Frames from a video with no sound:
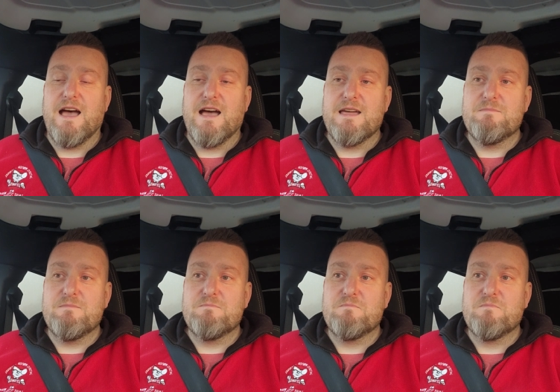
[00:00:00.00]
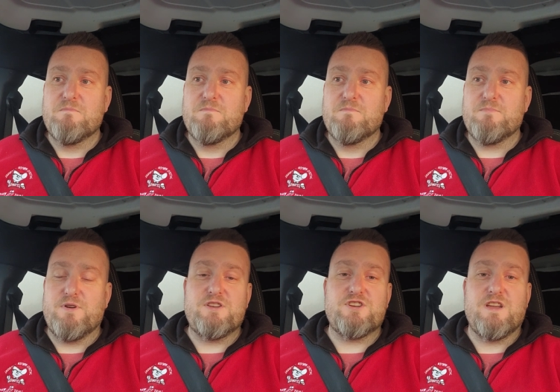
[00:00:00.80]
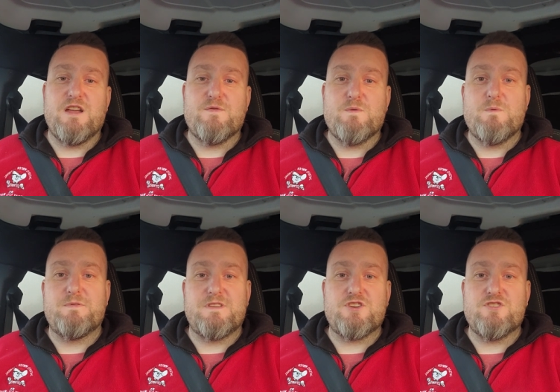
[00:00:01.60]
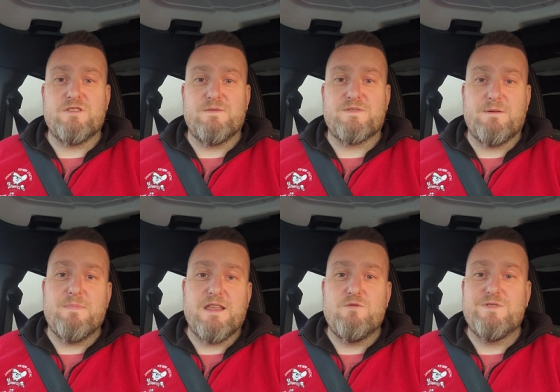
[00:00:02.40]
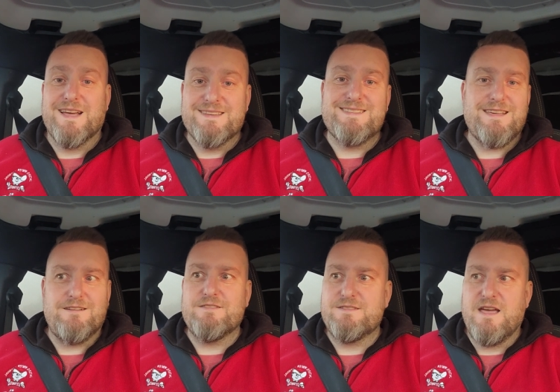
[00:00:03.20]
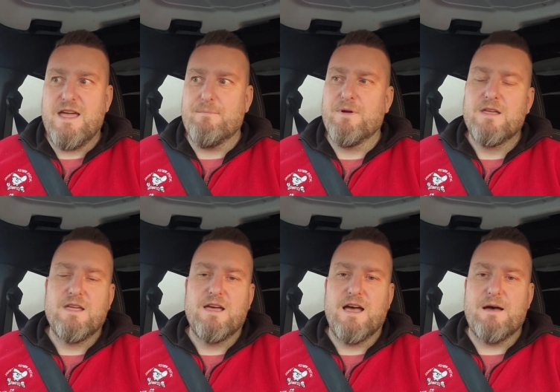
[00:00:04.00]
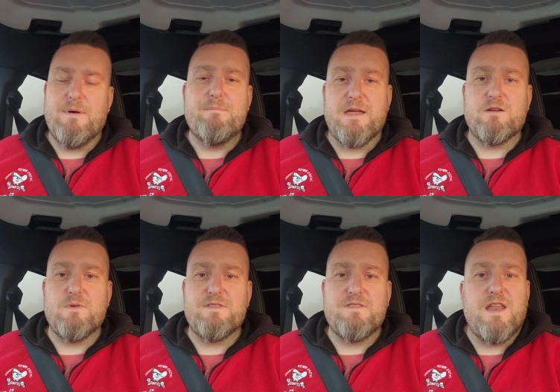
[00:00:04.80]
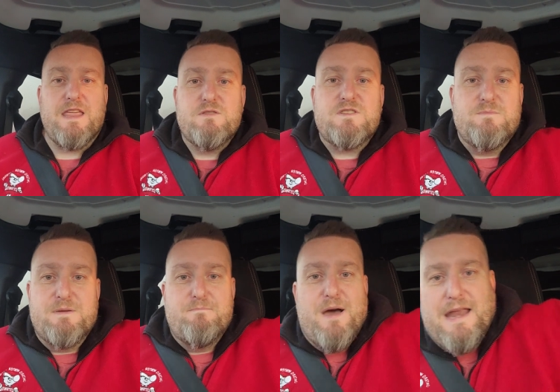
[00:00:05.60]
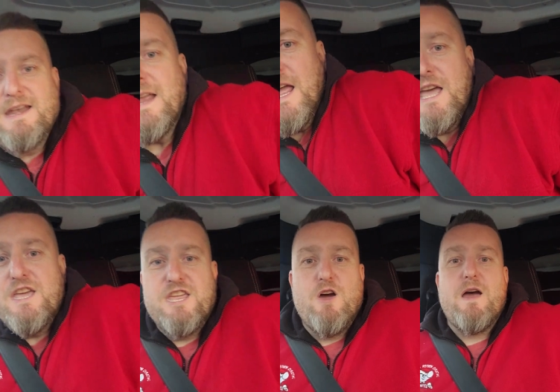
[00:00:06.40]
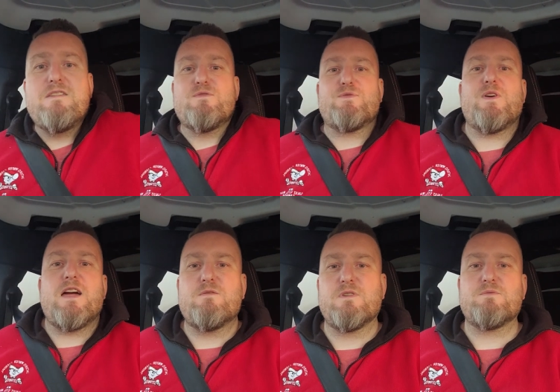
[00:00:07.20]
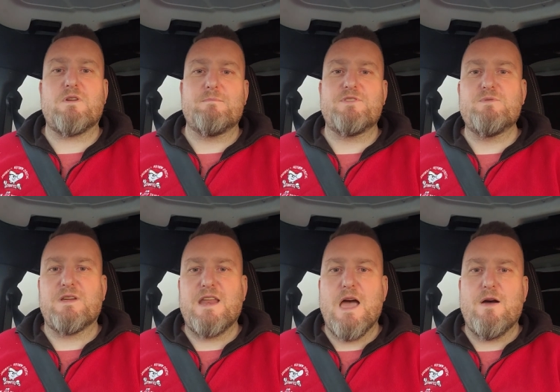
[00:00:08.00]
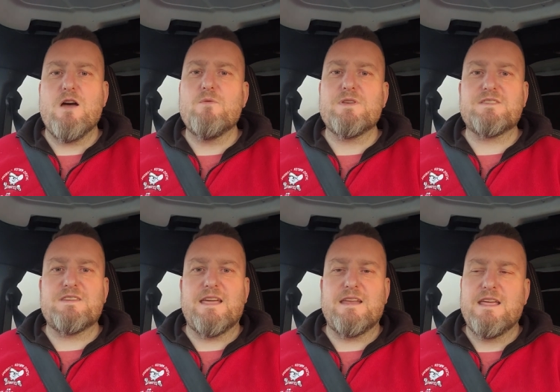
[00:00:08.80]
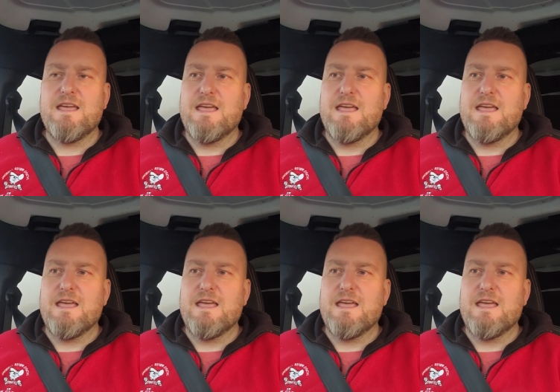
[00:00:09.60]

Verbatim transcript: I'm preaching here from a position of somebody who does that all the time. Um, I'm better with it than I used to be, but, you know, I even find with what I'm doing now, I always said,